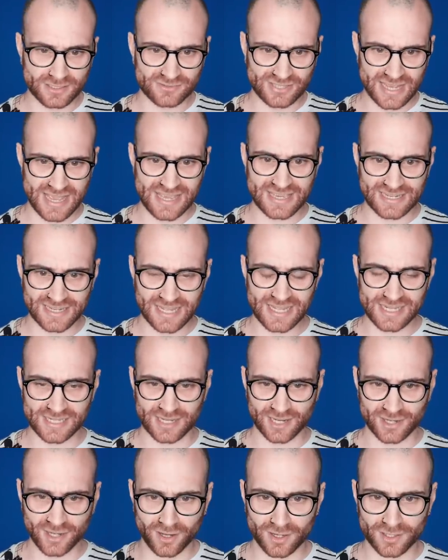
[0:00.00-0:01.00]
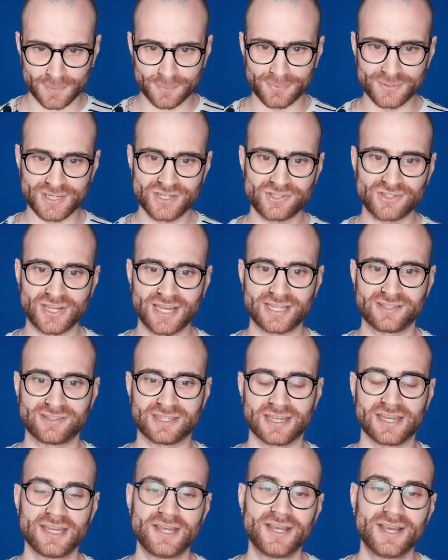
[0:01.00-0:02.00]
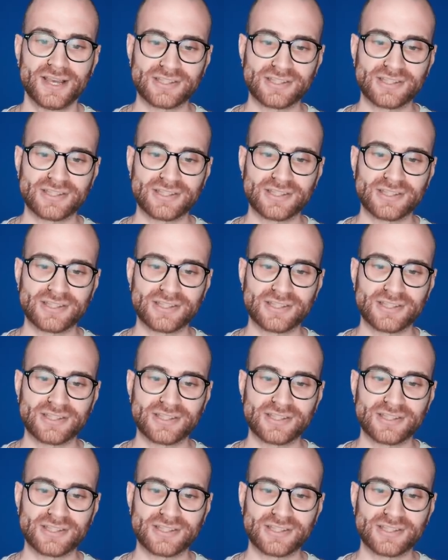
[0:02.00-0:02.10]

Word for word: take it in, I can't appreciate it.